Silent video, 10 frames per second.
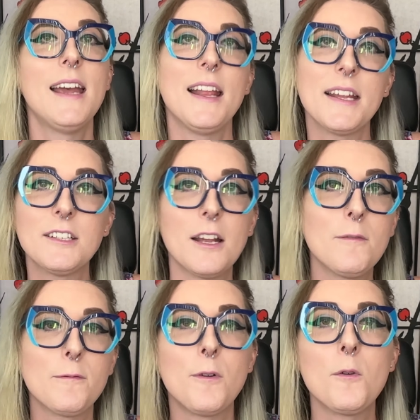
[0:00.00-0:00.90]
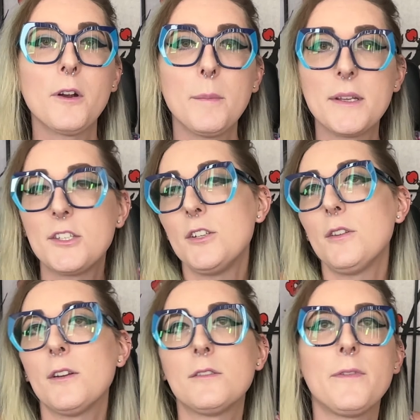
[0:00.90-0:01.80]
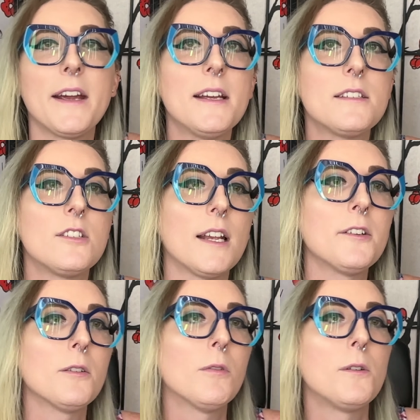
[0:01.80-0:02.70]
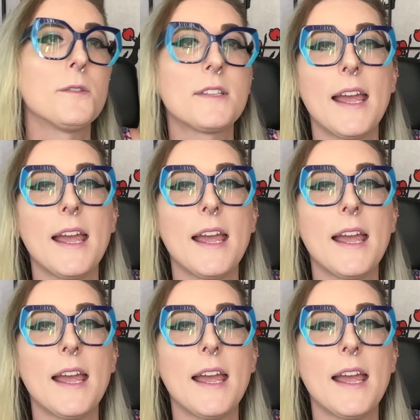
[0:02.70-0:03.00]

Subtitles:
and then conform to those various gender roles